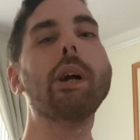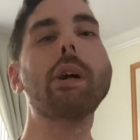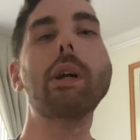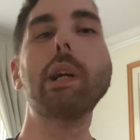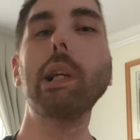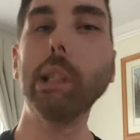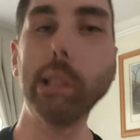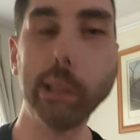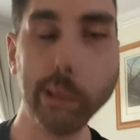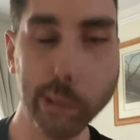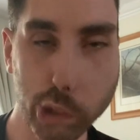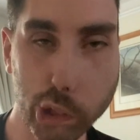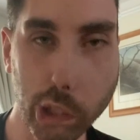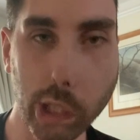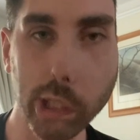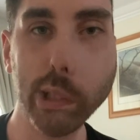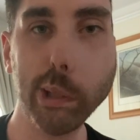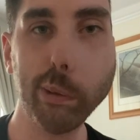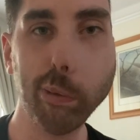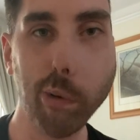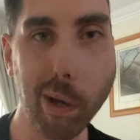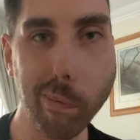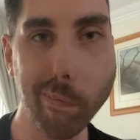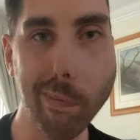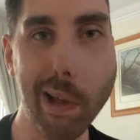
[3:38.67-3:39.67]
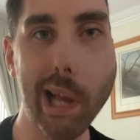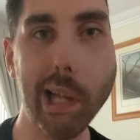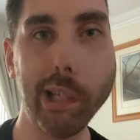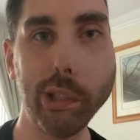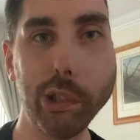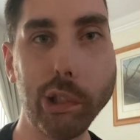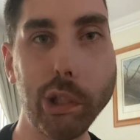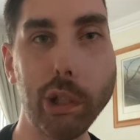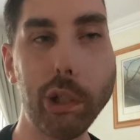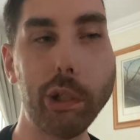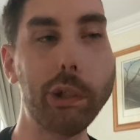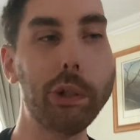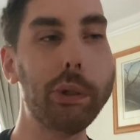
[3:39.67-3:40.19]
It's just what men
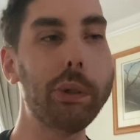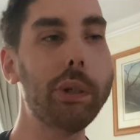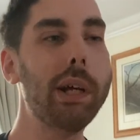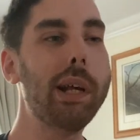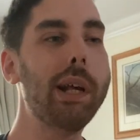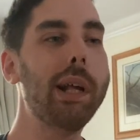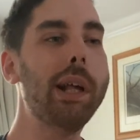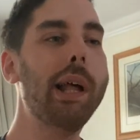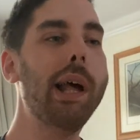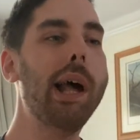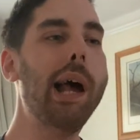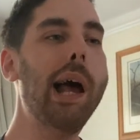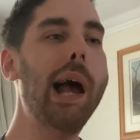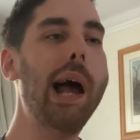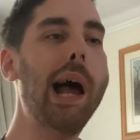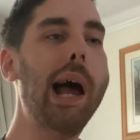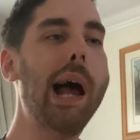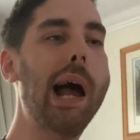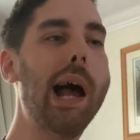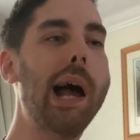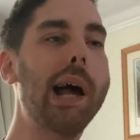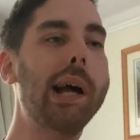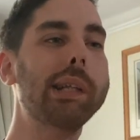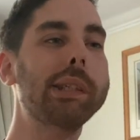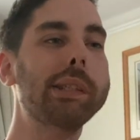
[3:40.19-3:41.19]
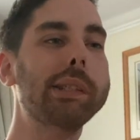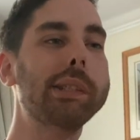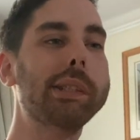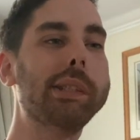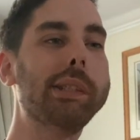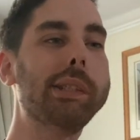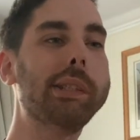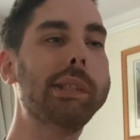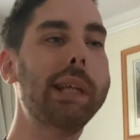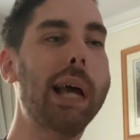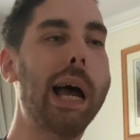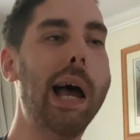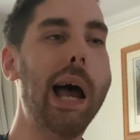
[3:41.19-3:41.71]
do. And
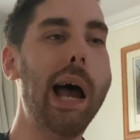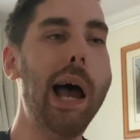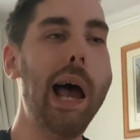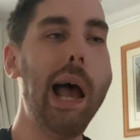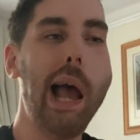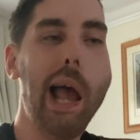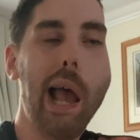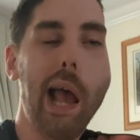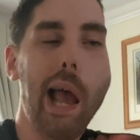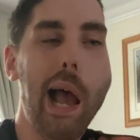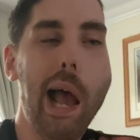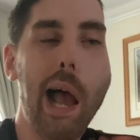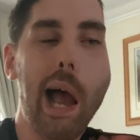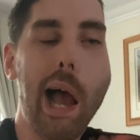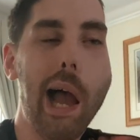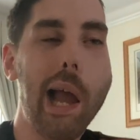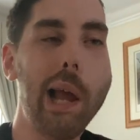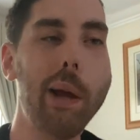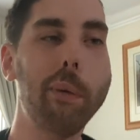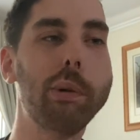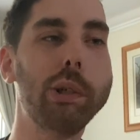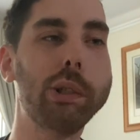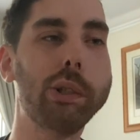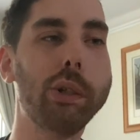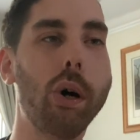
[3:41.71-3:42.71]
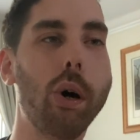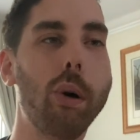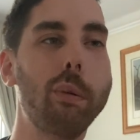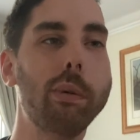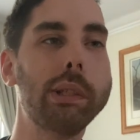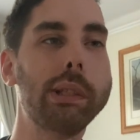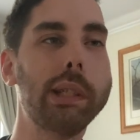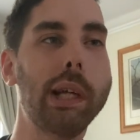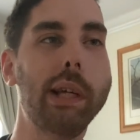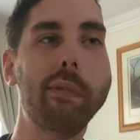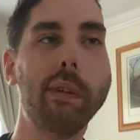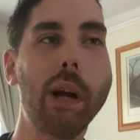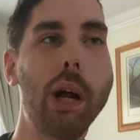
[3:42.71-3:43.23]
I was always
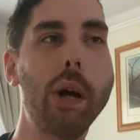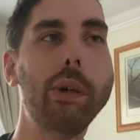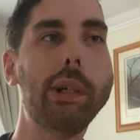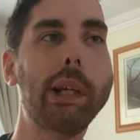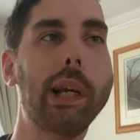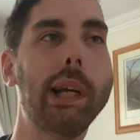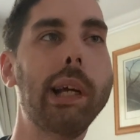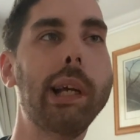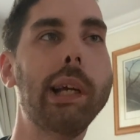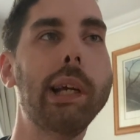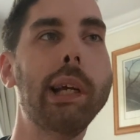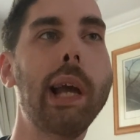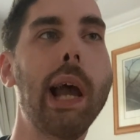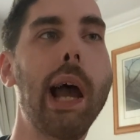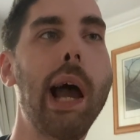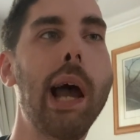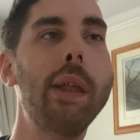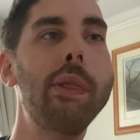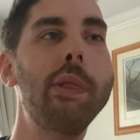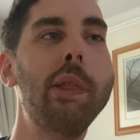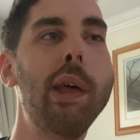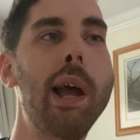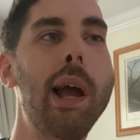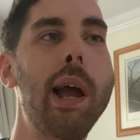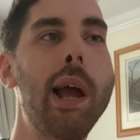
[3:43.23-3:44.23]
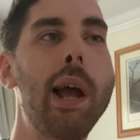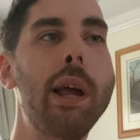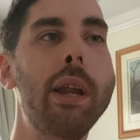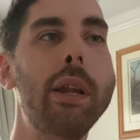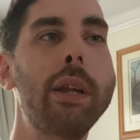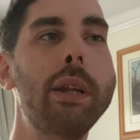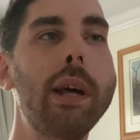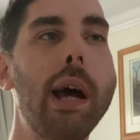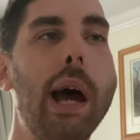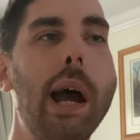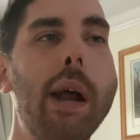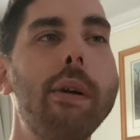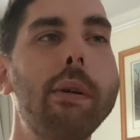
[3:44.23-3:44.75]
like, right, okay. And
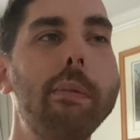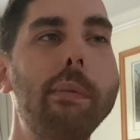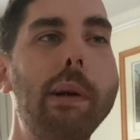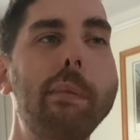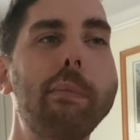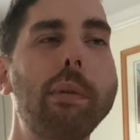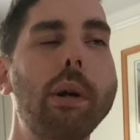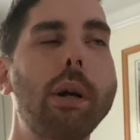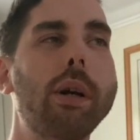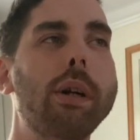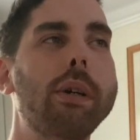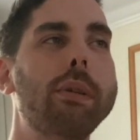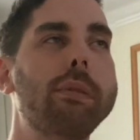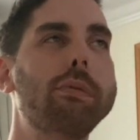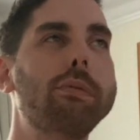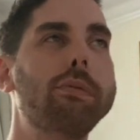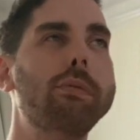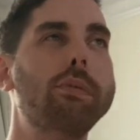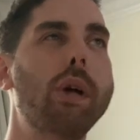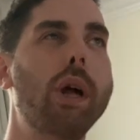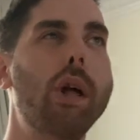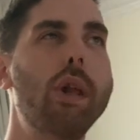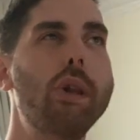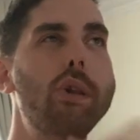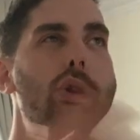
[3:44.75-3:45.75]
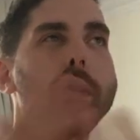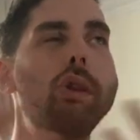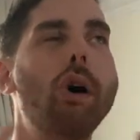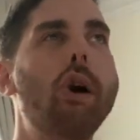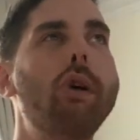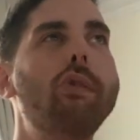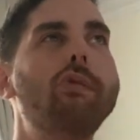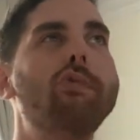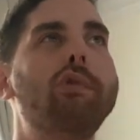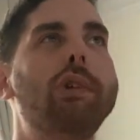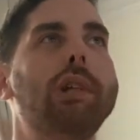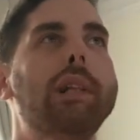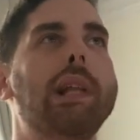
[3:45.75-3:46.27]
then I remember
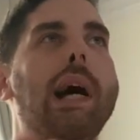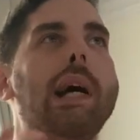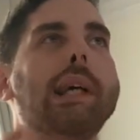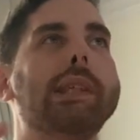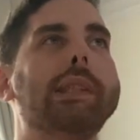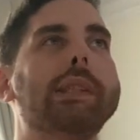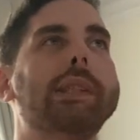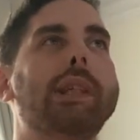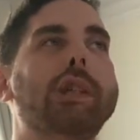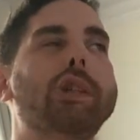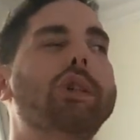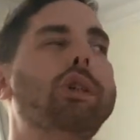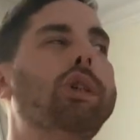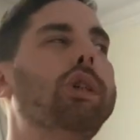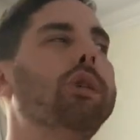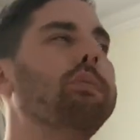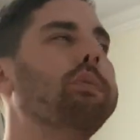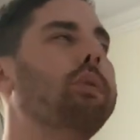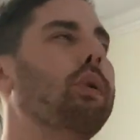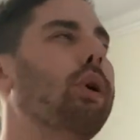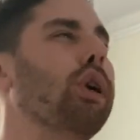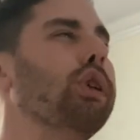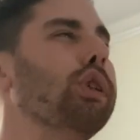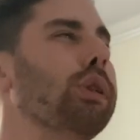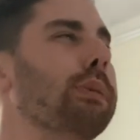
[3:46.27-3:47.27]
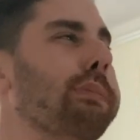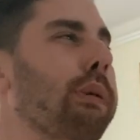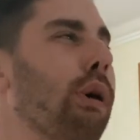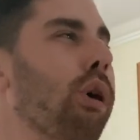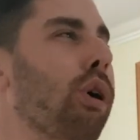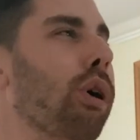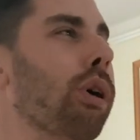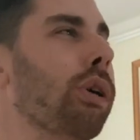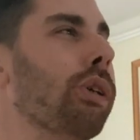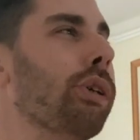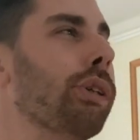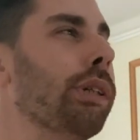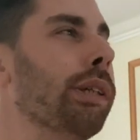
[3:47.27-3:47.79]
not realizing that you could watch
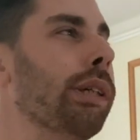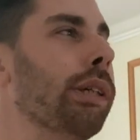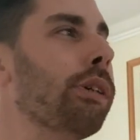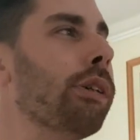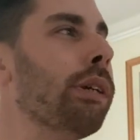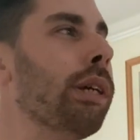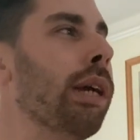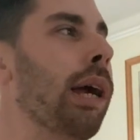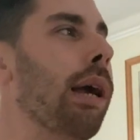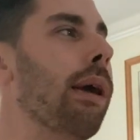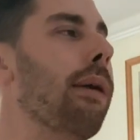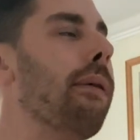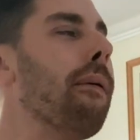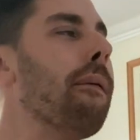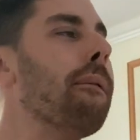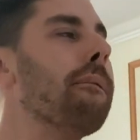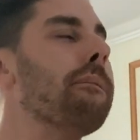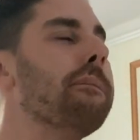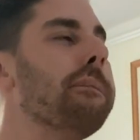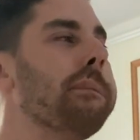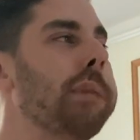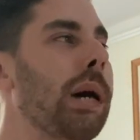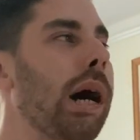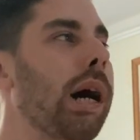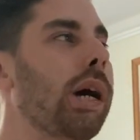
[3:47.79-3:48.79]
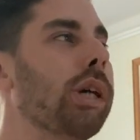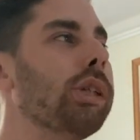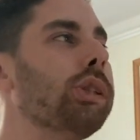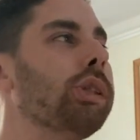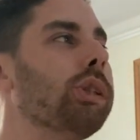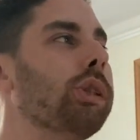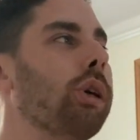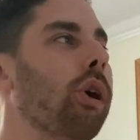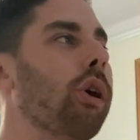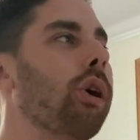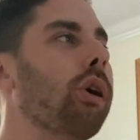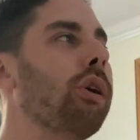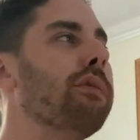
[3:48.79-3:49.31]
porn on the internet, but
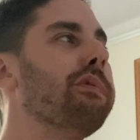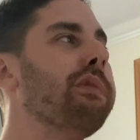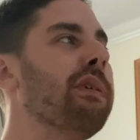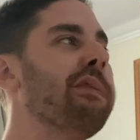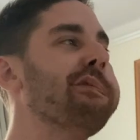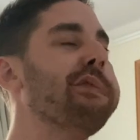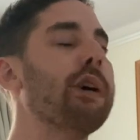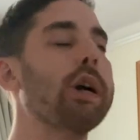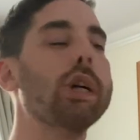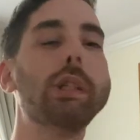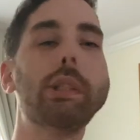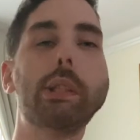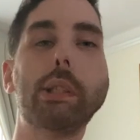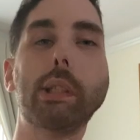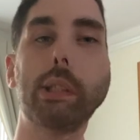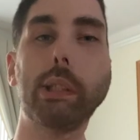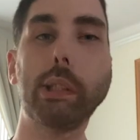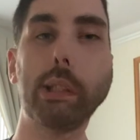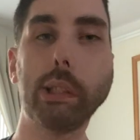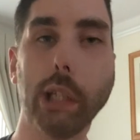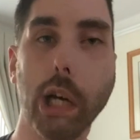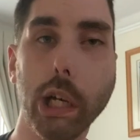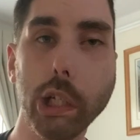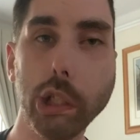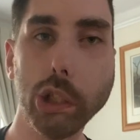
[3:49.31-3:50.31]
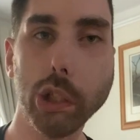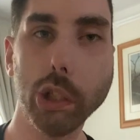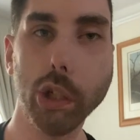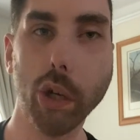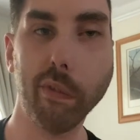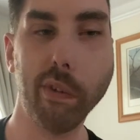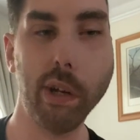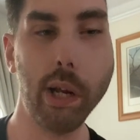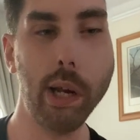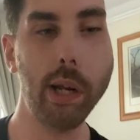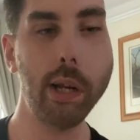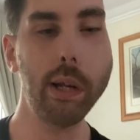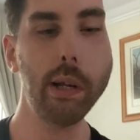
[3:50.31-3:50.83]
sort of the first discussion of
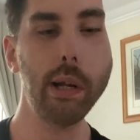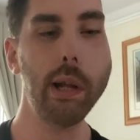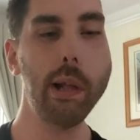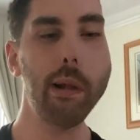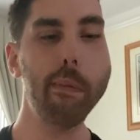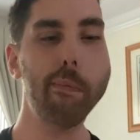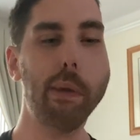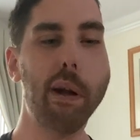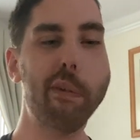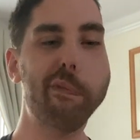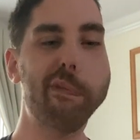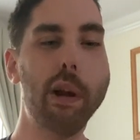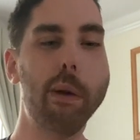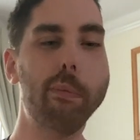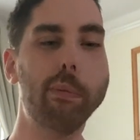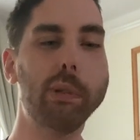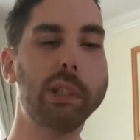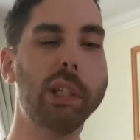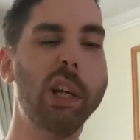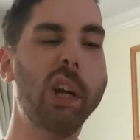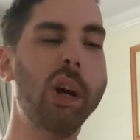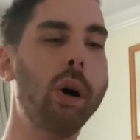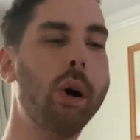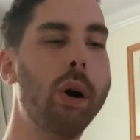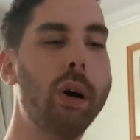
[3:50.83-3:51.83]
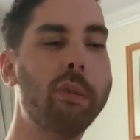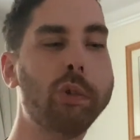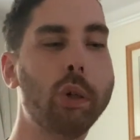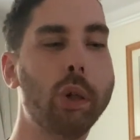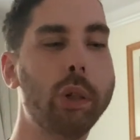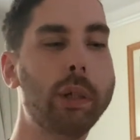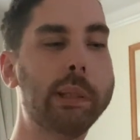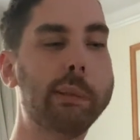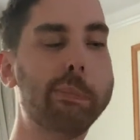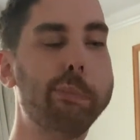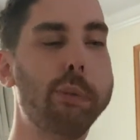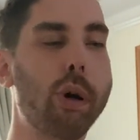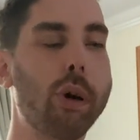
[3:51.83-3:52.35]
it, my friend was like, oh, I've got
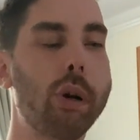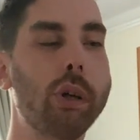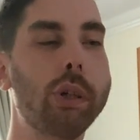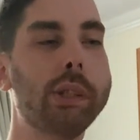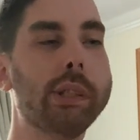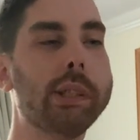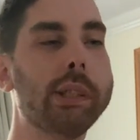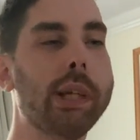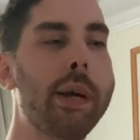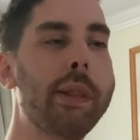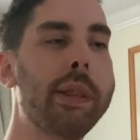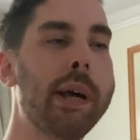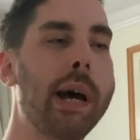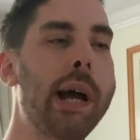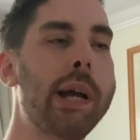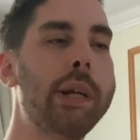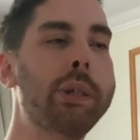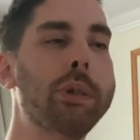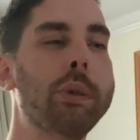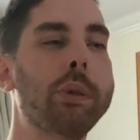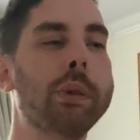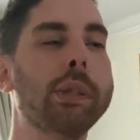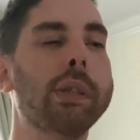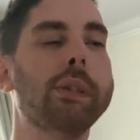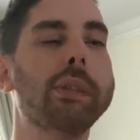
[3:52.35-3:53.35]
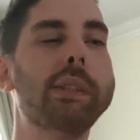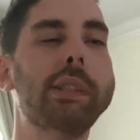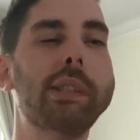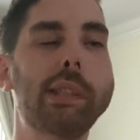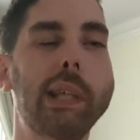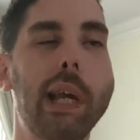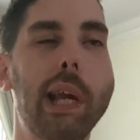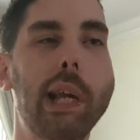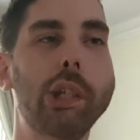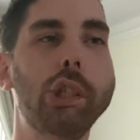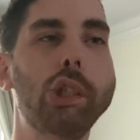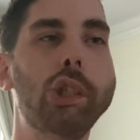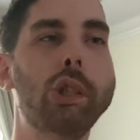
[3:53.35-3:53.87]
this porn site that I use, I'll
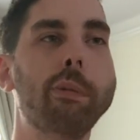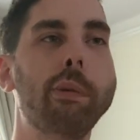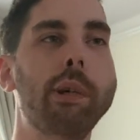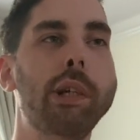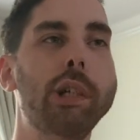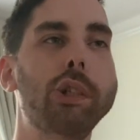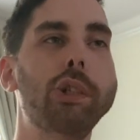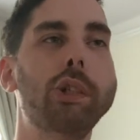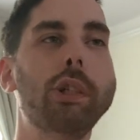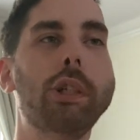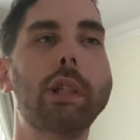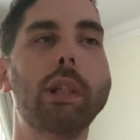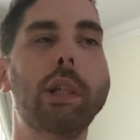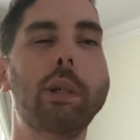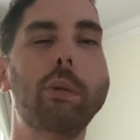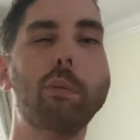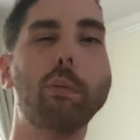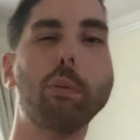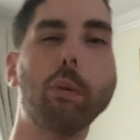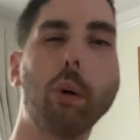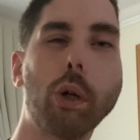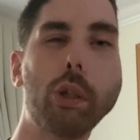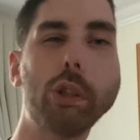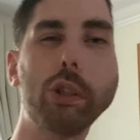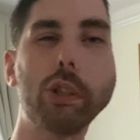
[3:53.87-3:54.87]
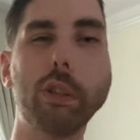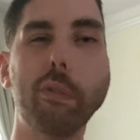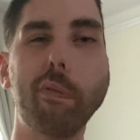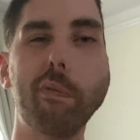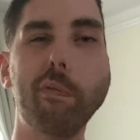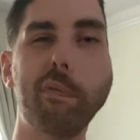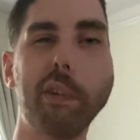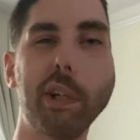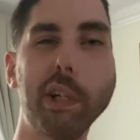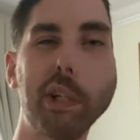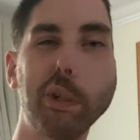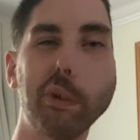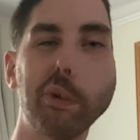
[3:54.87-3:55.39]
send you it and you can like watch some
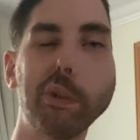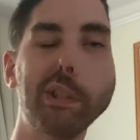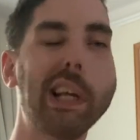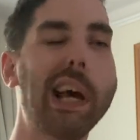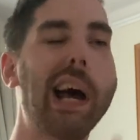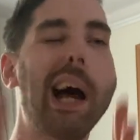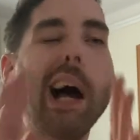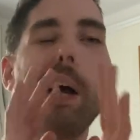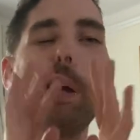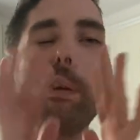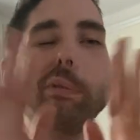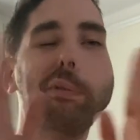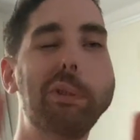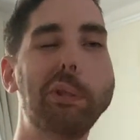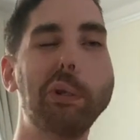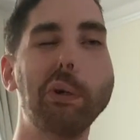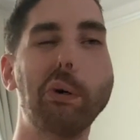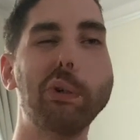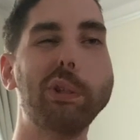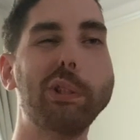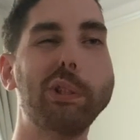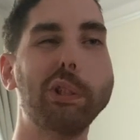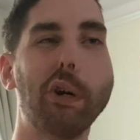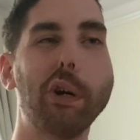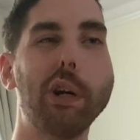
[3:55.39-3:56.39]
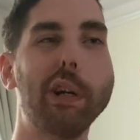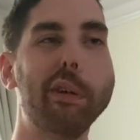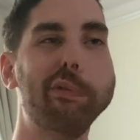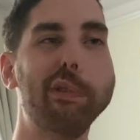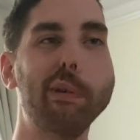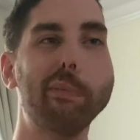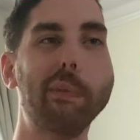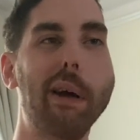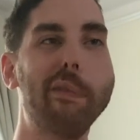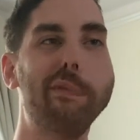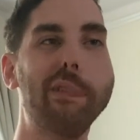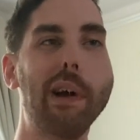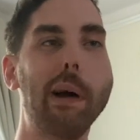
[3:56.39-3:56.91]
videos. I'm so sorry if you're
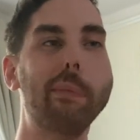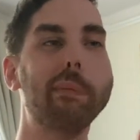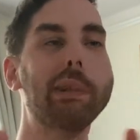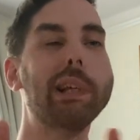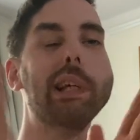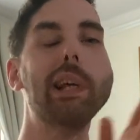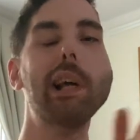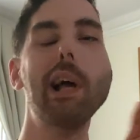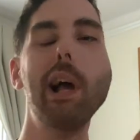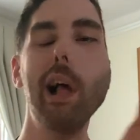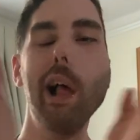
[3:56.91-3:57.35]
my family.